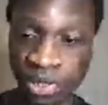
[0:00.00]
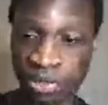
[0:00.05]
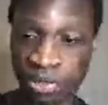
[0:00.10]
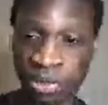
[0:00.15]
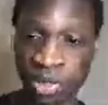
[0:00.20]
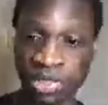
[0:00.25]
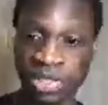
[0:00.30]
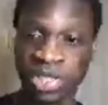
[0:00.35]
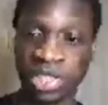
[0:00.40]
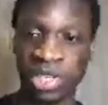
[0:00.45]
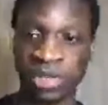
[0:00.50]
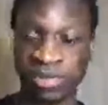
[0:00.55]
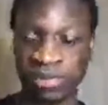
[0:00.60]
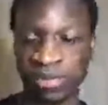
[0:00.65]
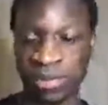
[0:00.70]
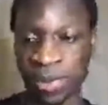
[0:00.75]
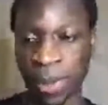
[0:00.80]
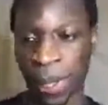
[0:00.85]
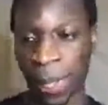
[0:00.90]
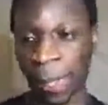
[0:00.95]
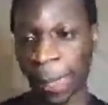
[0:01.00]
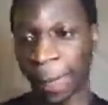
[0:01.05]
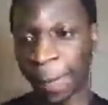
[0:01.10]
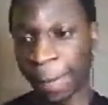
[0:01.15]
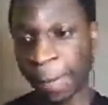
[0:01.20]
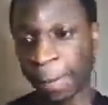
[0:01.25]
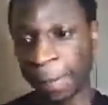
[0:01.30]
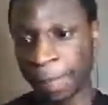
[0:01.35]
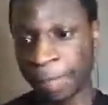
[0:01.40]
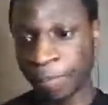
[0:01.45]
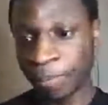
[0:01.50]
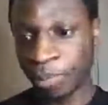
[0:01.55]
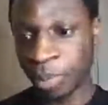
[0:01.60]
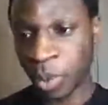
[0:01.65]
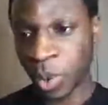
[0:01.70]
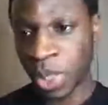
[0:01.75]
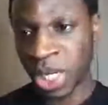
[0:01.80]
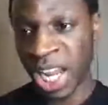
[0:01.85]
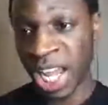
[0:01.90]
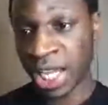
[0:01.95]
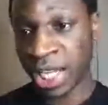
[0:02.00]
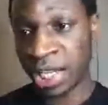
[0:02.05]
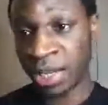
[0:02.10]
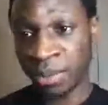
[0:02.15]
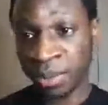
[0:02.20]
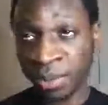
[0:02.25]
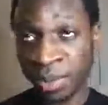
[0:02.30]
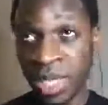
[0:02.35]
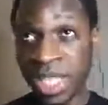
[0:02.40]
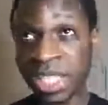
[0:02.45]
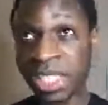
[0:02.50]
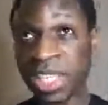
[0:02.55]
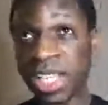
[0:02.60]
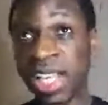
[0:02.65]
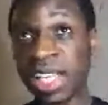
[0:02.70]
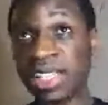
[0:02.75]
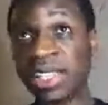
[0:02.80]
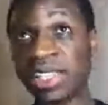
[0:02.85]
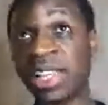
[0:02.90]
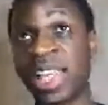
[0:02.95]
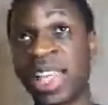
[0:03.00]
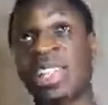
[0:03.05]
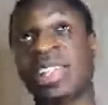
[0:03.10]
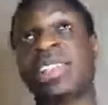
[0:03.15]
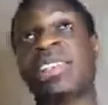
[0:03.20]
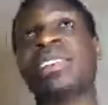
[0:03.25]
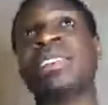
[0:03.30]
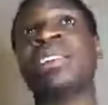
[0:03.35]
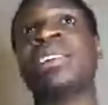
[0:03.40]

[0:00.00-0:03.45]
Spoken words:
you achieve. Like in business, like